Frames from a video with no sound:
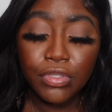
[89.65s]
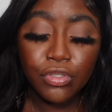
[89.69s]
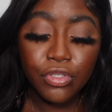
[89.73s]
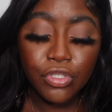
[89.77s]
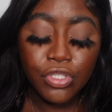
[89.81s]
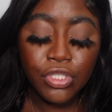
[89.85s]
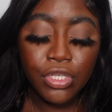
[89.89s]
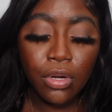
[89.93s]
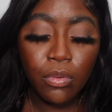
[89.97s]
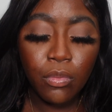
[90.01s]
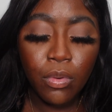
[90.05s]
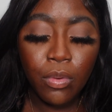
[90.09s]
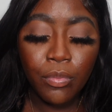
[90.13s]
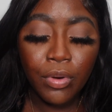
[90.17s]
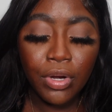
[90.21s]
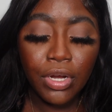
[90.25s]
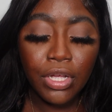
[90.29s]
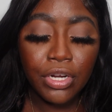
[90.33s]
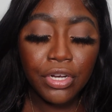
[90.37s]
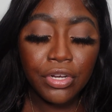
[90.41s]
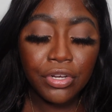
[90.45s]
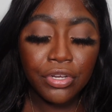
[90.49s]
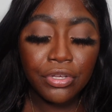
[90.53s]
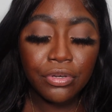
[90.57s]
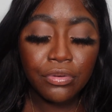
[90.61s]
So what we're
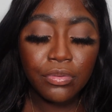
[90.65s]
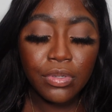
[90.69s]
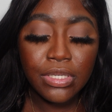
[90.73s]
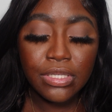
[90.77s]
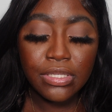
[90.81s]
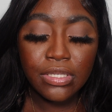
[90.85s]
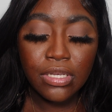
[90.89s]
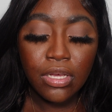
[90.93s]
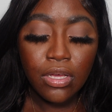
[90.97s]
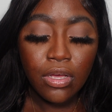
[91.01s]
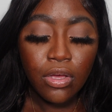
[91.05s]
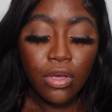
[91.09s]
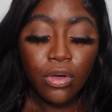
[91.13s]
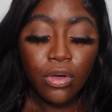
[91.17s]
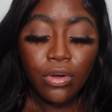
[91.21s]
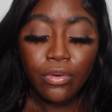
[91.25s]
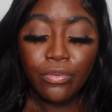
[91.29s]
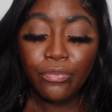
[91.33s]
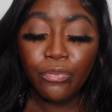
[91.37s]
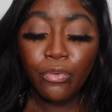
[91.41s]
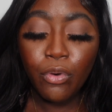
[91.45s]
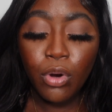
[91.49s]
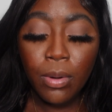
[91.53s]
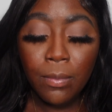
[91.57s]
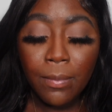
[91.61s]
gonna do is
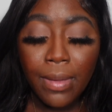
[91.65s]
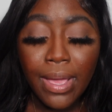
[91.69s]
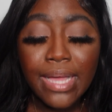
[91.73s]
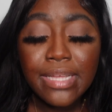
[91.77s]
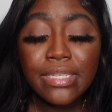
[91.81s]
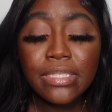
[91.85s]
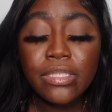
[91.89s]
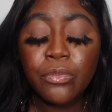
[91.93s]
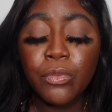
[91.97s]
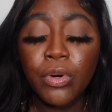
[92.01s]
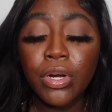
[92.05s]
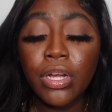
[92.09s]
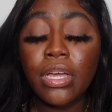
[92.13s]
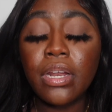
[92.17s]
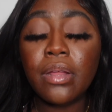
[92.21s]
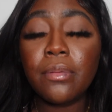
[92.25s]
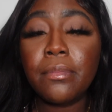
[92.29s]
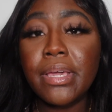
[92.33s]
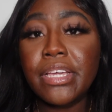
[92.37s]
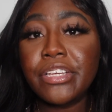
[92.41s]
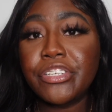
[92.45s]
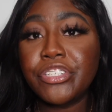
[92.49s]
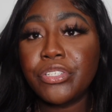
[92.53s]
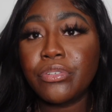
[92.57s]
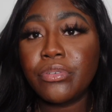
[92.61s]
formats, we're gonna
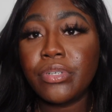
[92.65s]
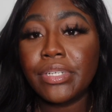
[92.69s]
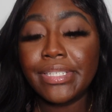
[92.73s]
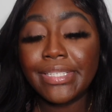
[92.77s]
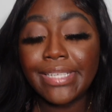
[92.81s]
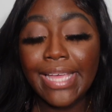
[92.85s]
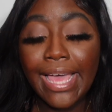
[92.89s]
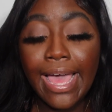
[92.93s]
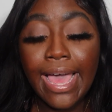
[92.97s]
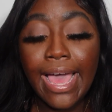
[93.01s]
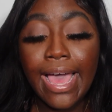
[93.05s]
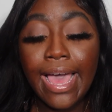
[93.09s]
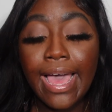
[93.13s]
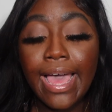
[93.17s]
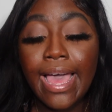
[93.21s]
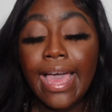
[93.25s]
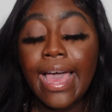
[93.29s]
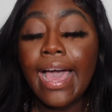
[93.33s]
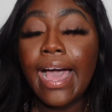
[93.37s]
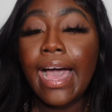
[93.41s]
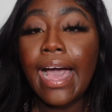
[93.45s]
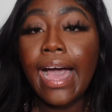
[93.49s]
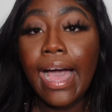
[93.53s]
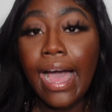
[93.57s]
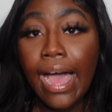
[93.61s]
make sure it's at
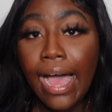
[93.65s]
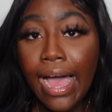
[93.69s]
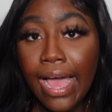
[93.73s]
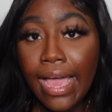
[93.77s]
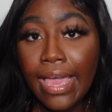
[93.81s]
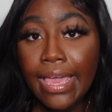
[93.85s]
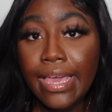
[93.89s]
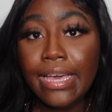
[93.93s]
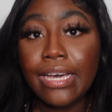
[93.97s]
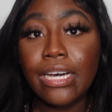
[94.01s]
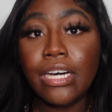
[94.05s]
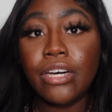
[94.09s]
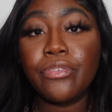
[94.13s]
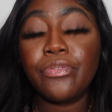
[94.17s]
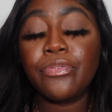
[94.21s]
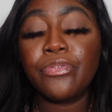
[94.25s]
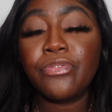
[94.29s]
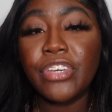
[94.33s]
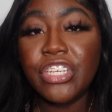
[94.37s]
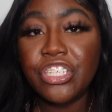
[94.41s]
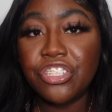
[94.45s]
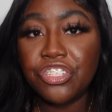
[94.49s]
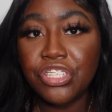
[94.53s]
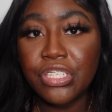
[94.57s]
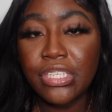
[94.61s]
high
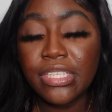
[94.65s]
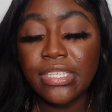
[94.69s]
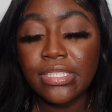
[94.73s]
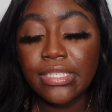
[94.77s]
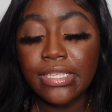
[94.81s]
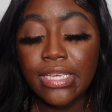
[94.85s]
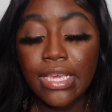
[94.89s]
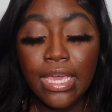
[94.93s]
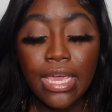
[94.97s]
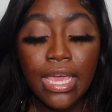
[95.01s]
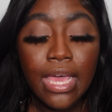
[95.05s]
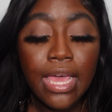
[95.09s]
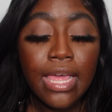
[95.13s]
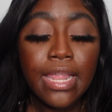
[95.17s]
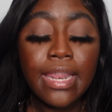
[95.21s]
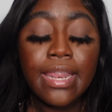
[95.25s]
efficiency.